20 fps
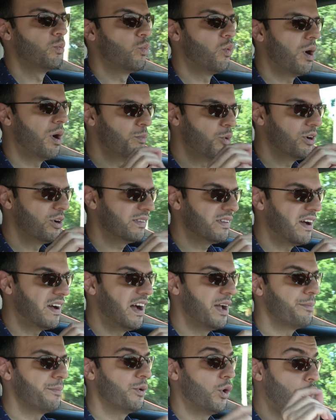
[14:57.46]
One more
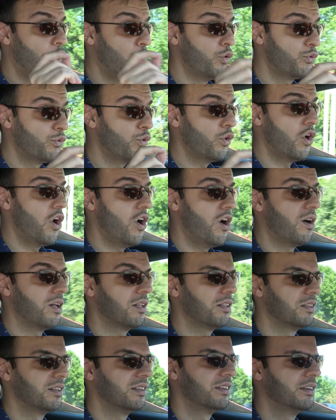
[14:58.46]
time.
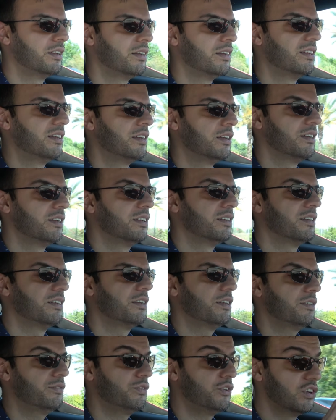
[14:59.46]
Overall,
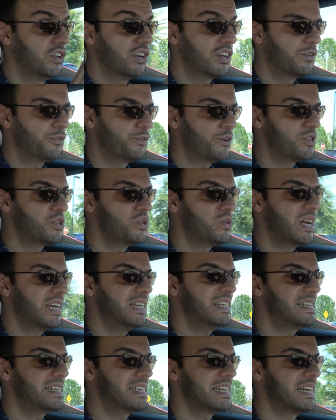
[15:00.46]
if you're looking for a
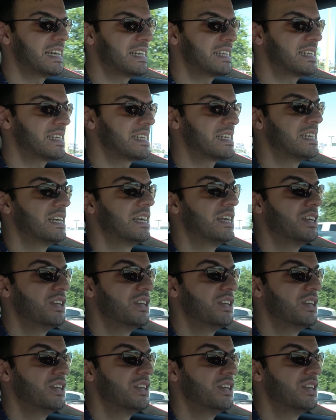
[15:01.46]
296,